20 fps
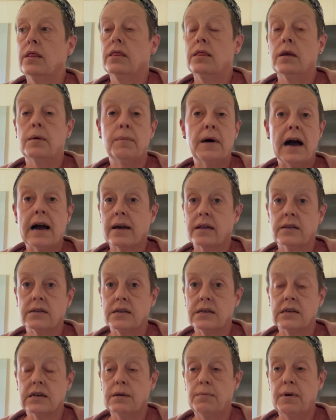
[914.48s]
the back of the
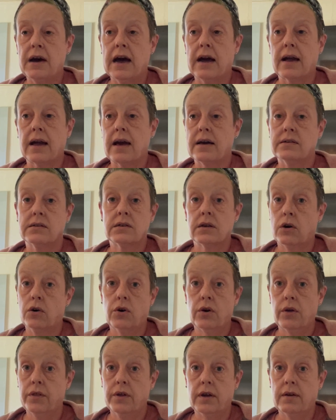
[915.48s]
seed pack has
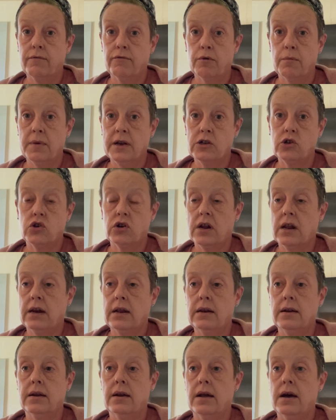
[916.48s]
all the information I
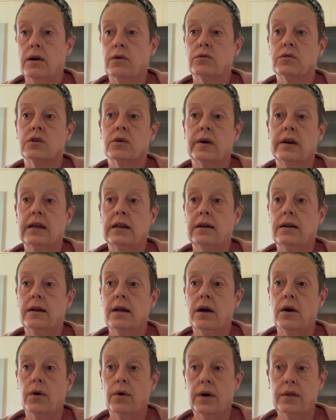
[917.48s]
need to know. So I need to
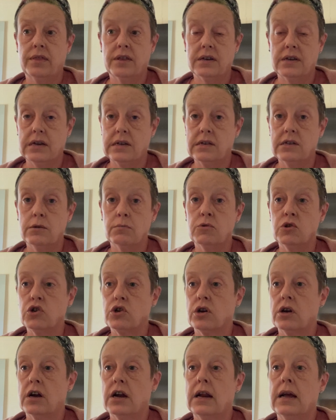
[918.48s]
know the days to
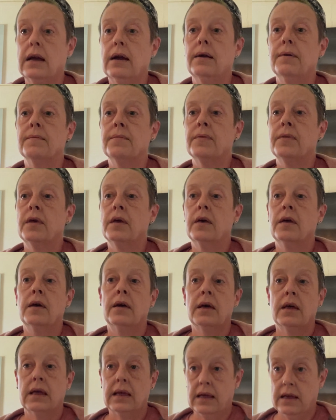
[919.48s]
maturity,
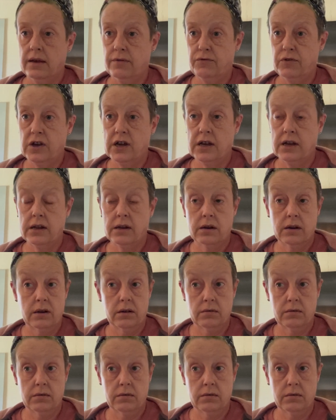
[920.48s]
if it